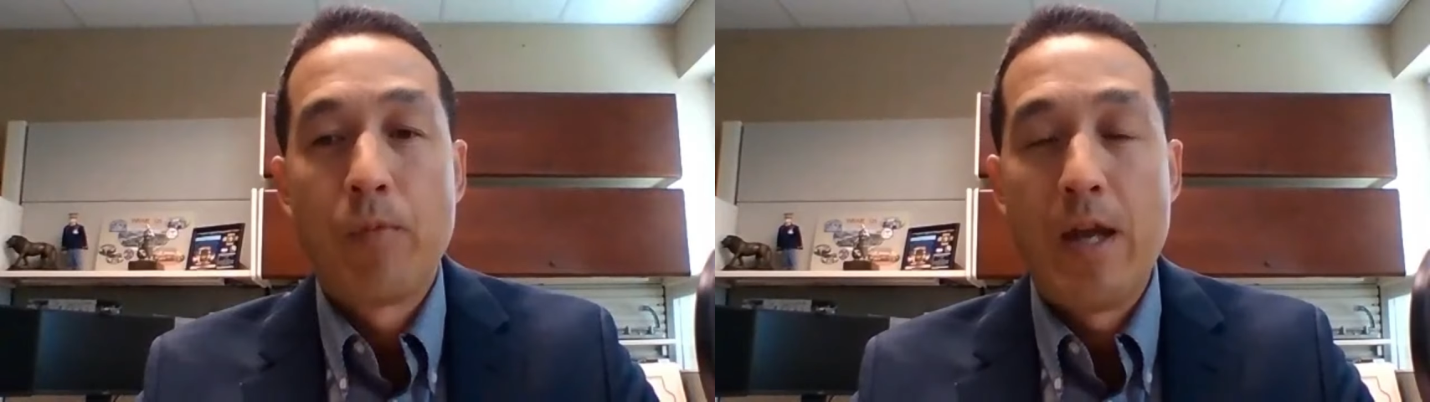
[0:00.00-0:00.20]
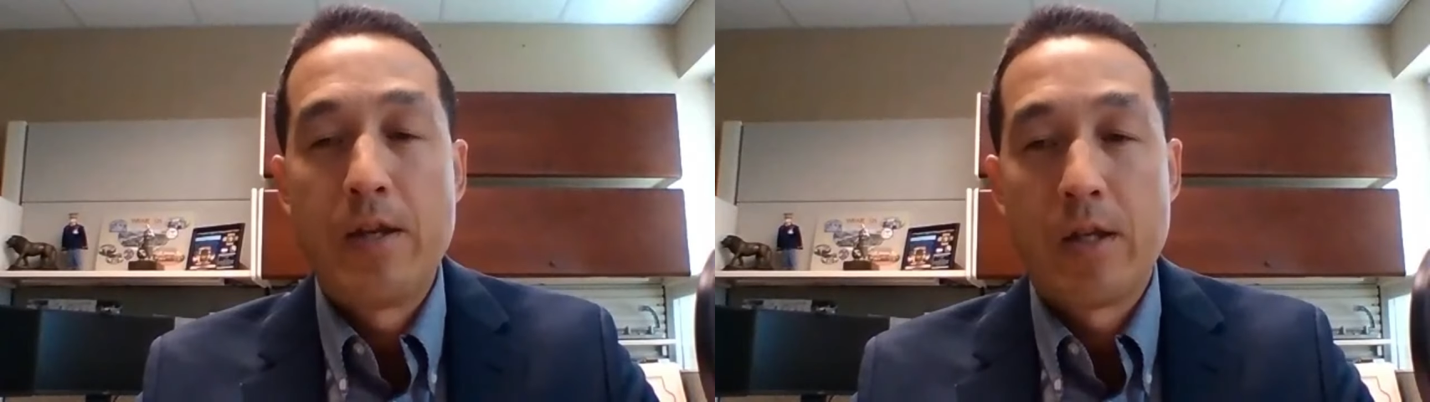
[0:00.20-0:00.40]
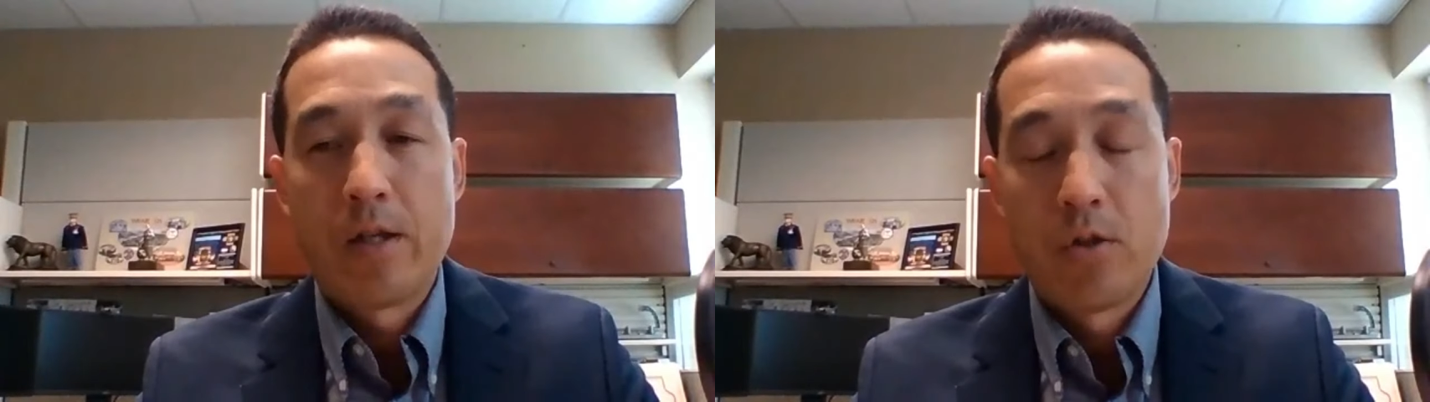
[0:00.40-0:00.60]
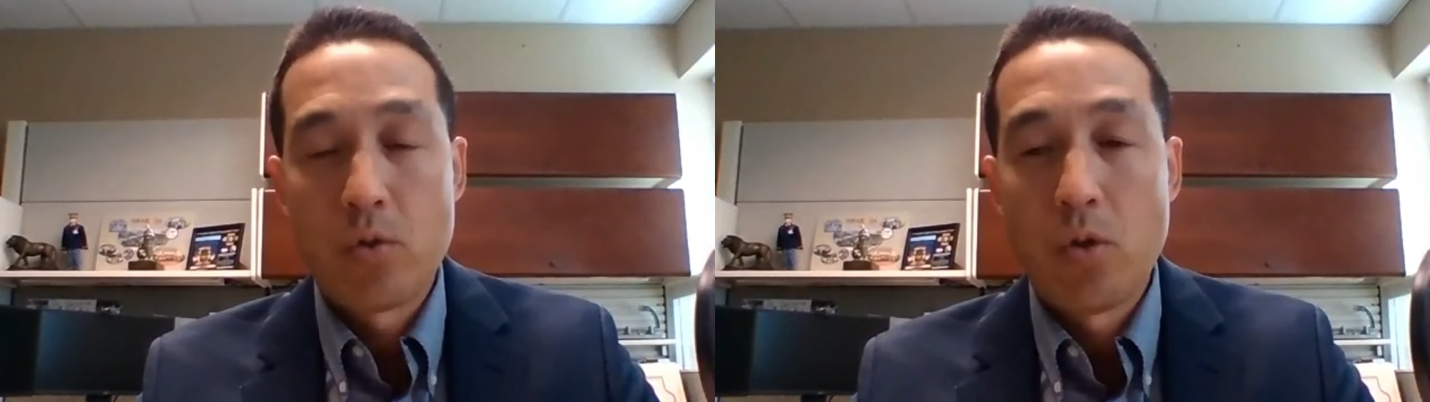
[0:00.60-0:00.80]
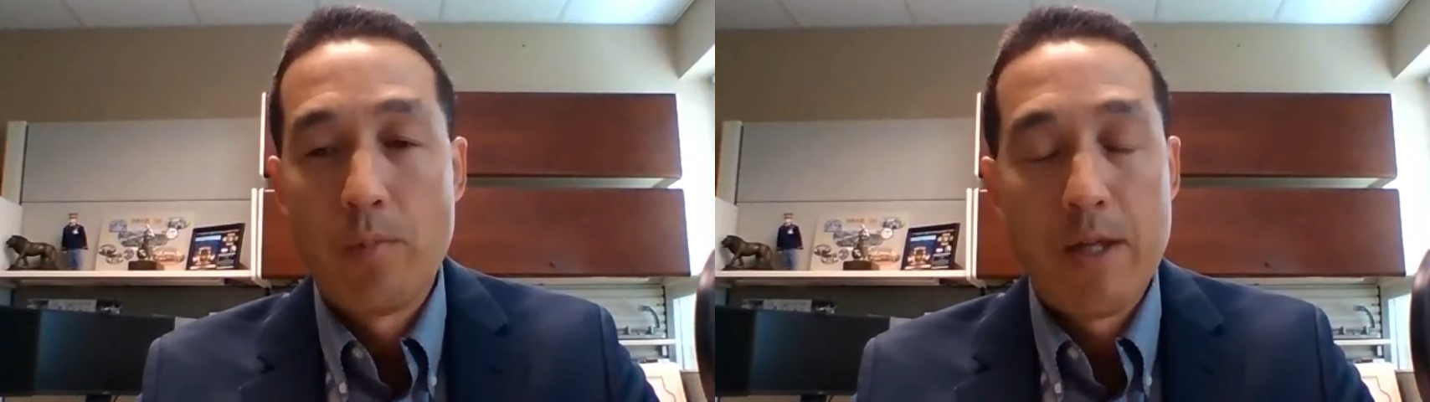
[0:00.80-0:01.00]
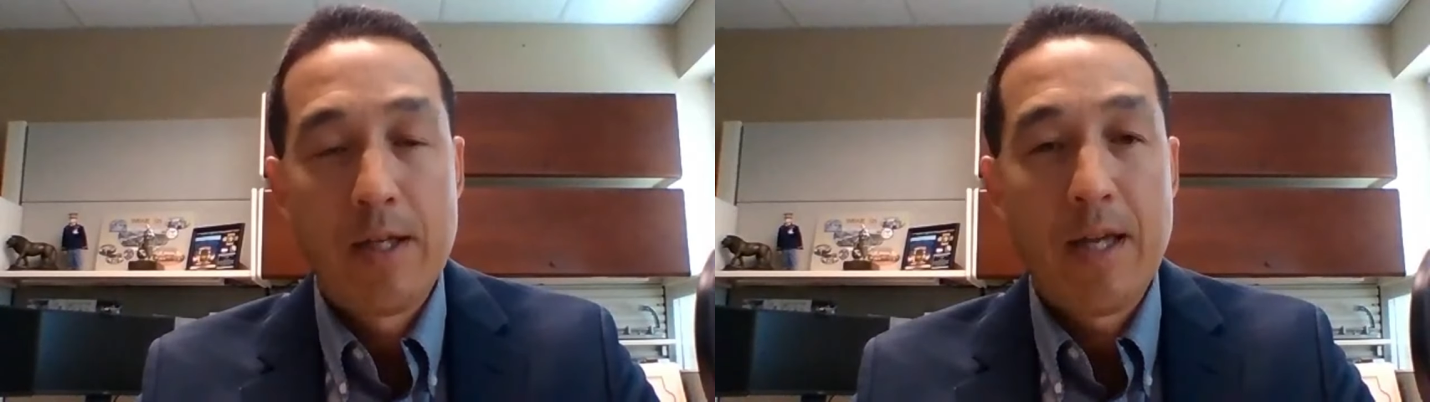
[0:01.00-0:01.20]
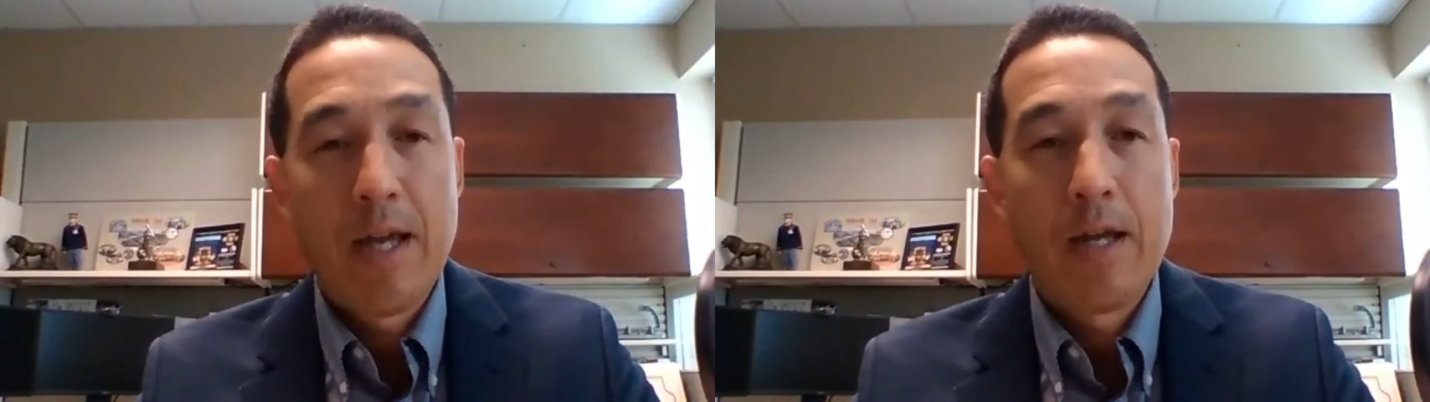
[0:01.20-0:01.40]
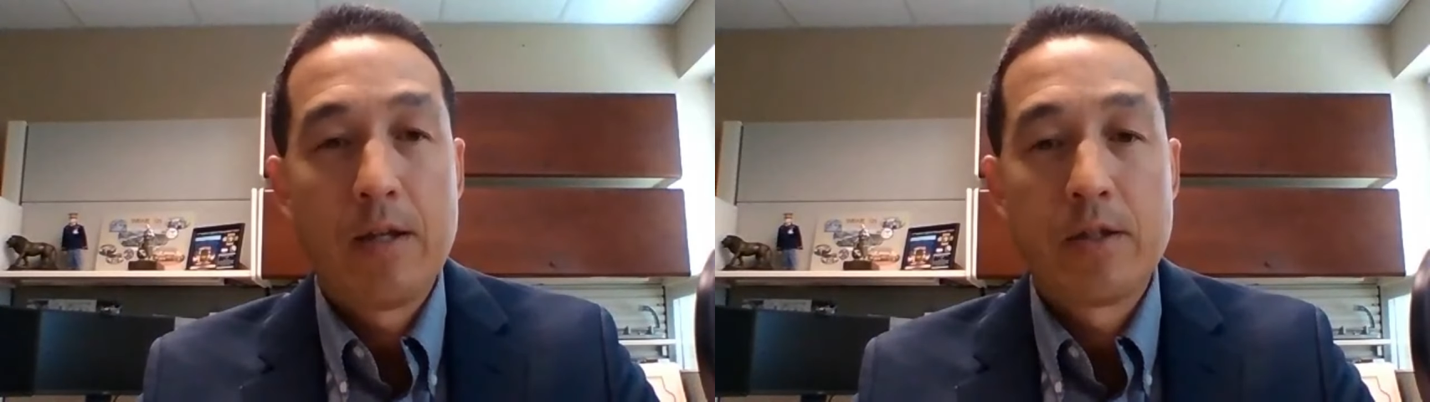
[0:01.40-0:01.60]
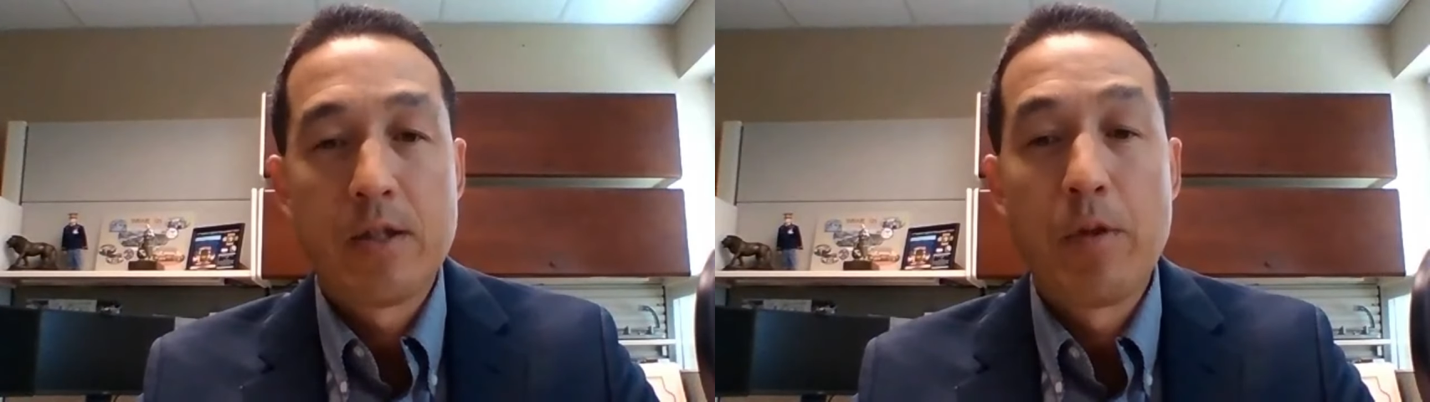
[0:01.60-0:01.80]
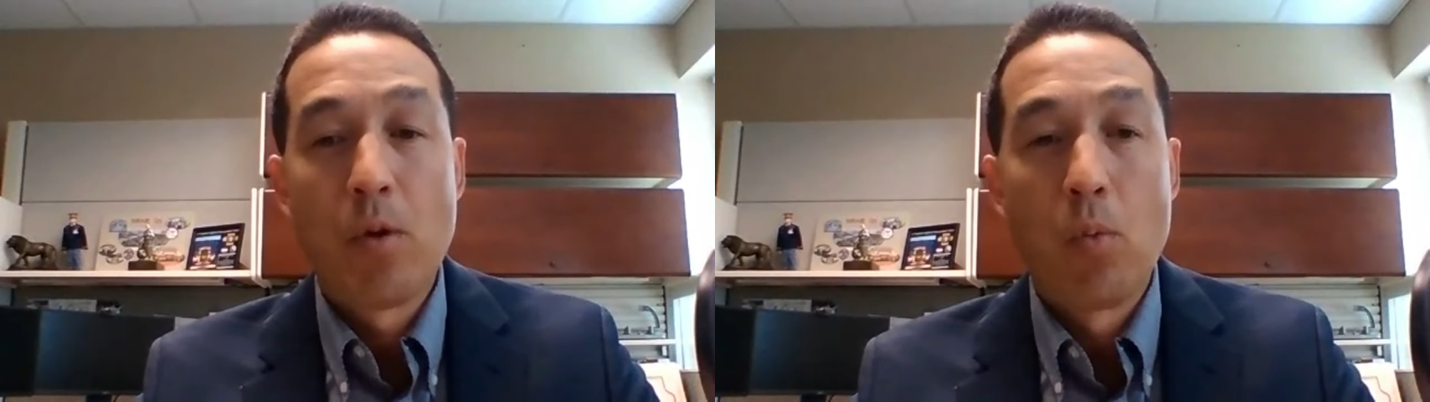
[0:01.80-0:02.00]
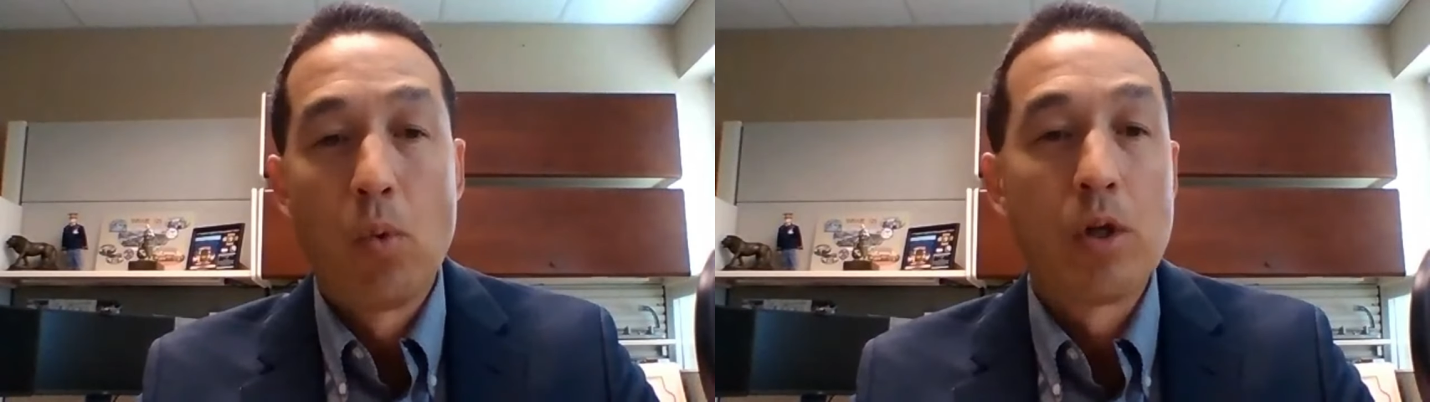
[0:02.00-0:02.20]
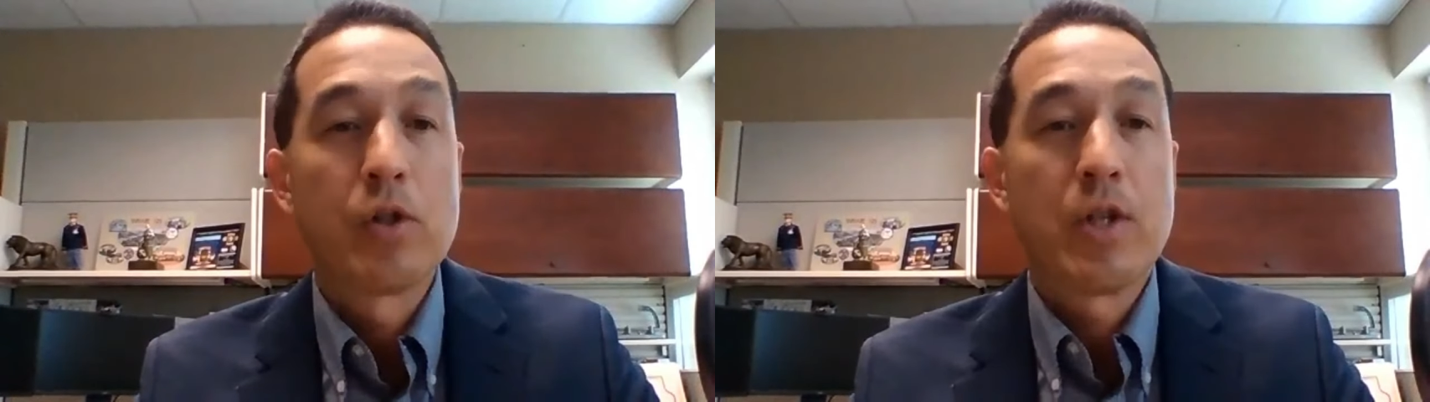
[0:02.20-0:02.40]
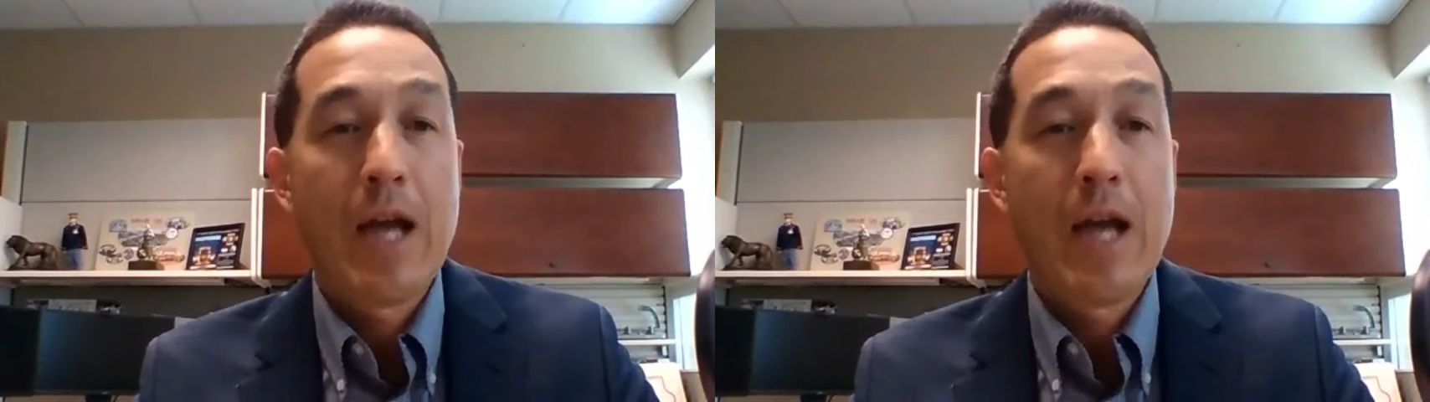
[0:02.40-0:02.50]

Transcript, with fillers: and to control mitigate some of the worst